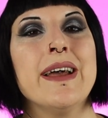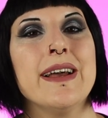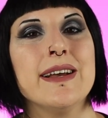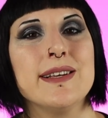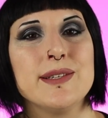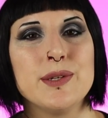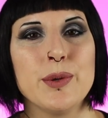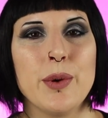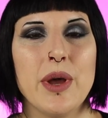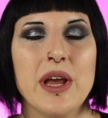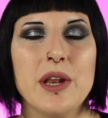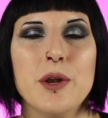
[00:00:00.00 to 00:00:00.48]

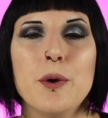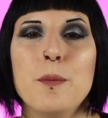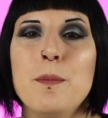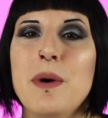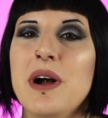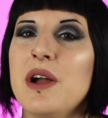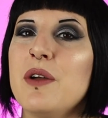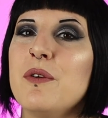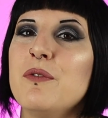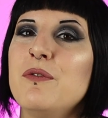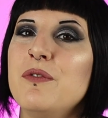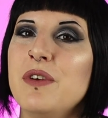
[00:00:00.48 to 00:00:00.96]
So hello
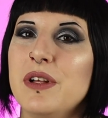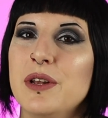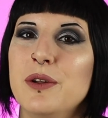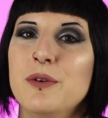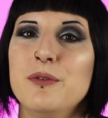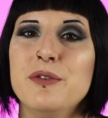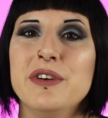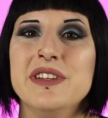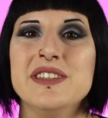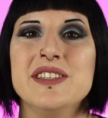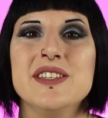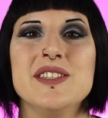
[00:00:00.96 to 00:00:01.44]
my fellow
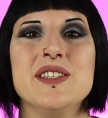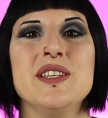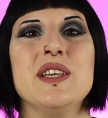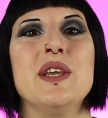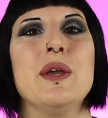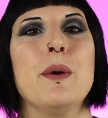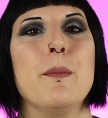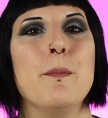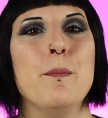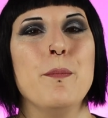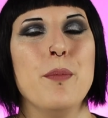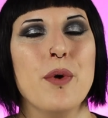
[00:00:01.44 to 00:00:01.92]

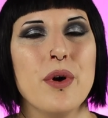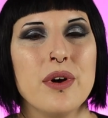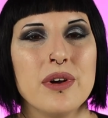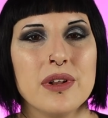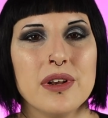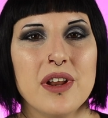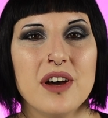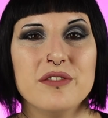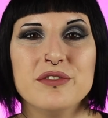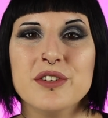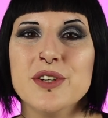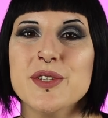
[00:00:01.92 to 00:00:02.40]
fantasy book
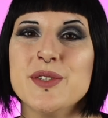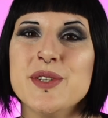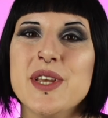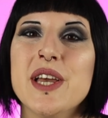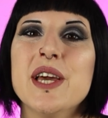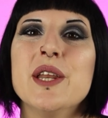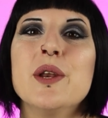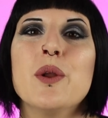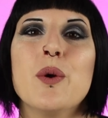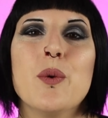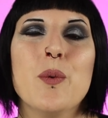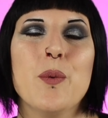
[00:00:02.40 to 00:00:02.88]
lovers
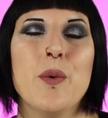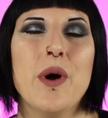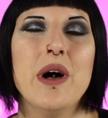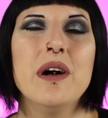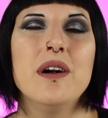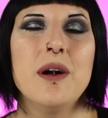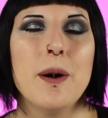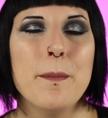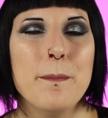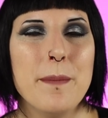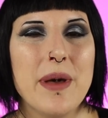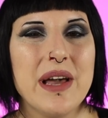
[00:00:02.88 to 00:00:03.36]
and
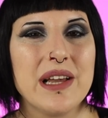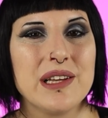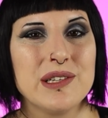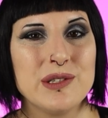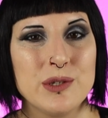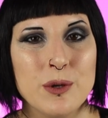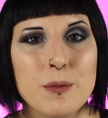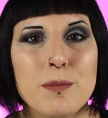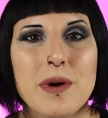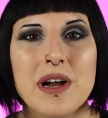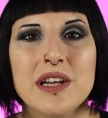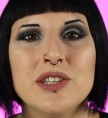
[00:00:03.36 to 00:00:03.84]
welcome back
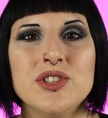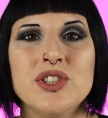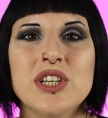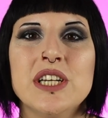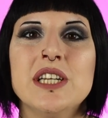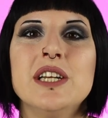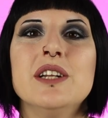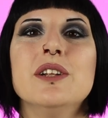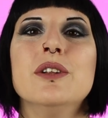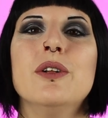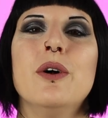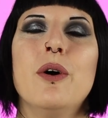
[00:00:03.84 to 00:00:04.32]
to my
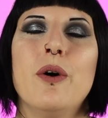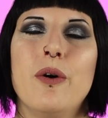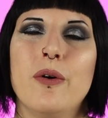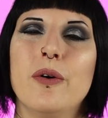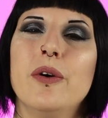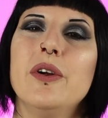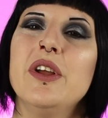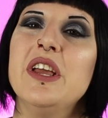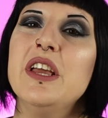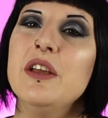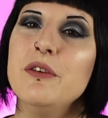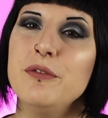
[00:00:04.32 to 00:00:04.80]
channel,
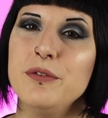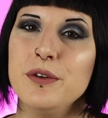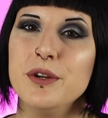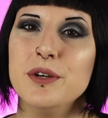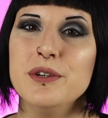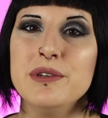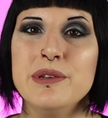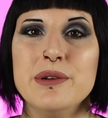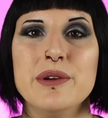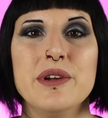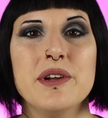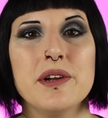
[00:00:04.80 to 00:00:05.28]
or if you're
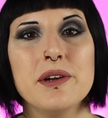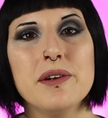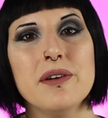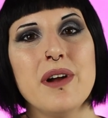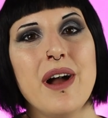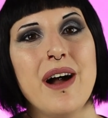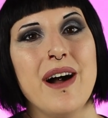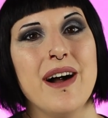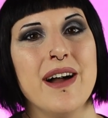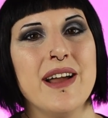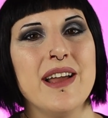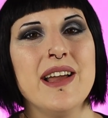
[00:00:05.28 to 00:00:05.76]
new here,
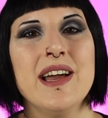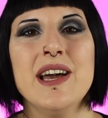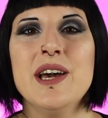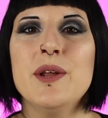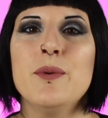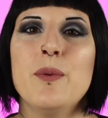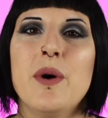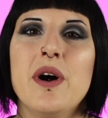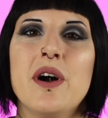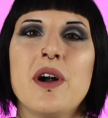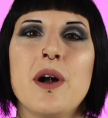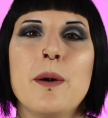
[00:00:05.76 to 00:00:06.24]
hi
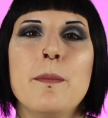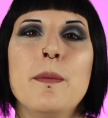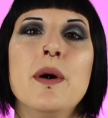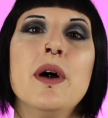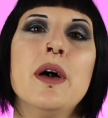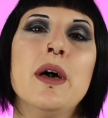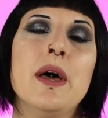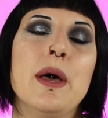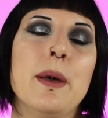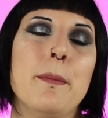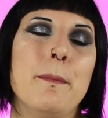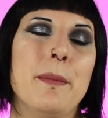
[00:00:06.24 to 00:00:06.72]
and welcome.
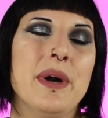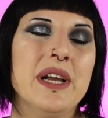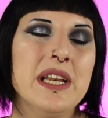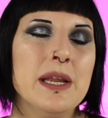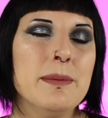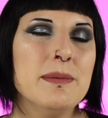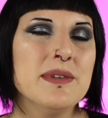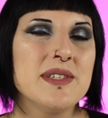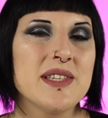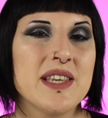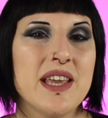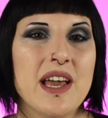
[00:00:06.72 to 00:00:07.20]
My
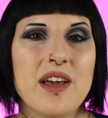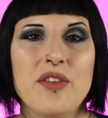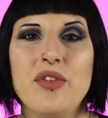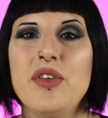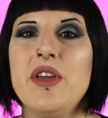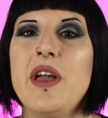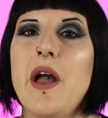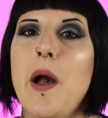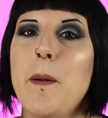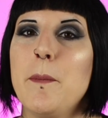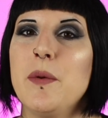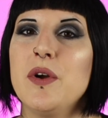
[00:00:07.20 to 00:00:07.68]
name is
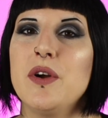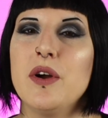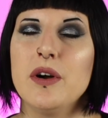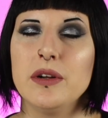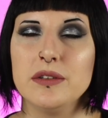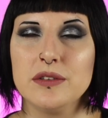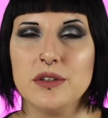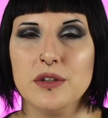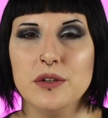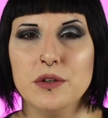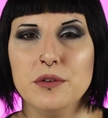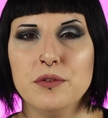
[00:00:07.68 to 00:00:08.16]
Kathy, I'm a
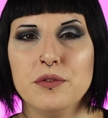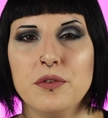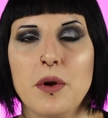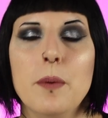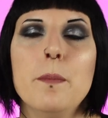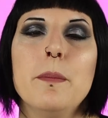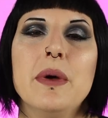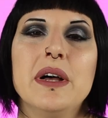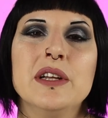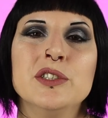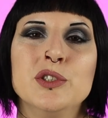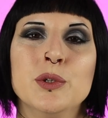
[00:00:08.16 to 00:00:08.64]
god girl
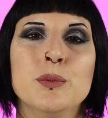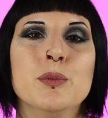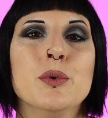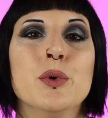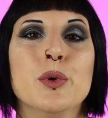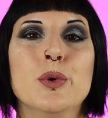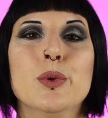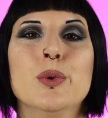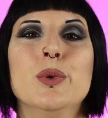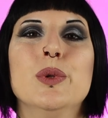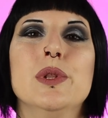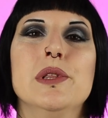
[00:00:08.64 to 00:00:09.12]
from Belgium
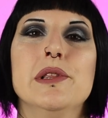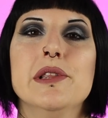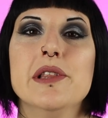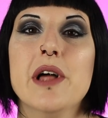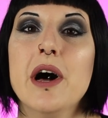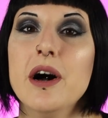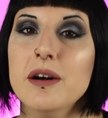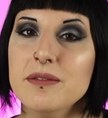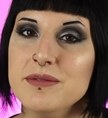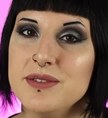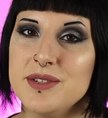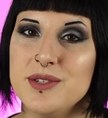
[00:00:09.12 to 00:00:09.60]
who
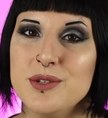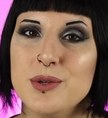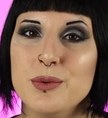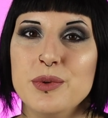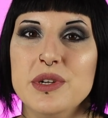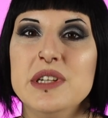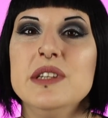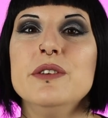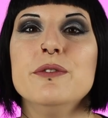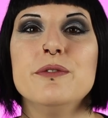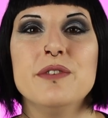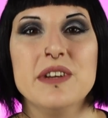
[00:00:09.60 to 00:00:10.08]
loves to
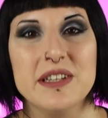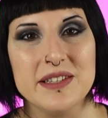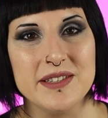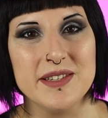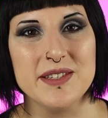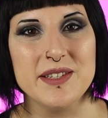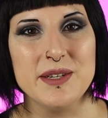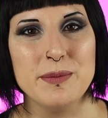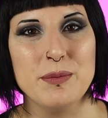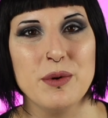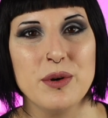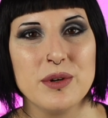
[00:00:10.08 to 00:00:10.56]
read
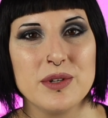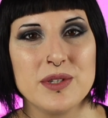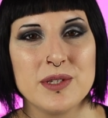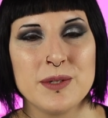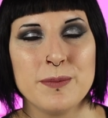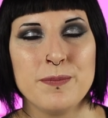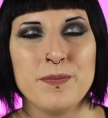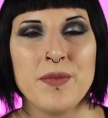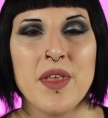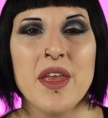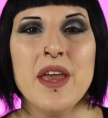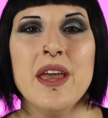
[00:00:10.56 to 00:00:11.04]
fantasy
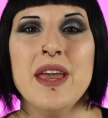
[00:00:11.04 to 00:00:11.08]
books.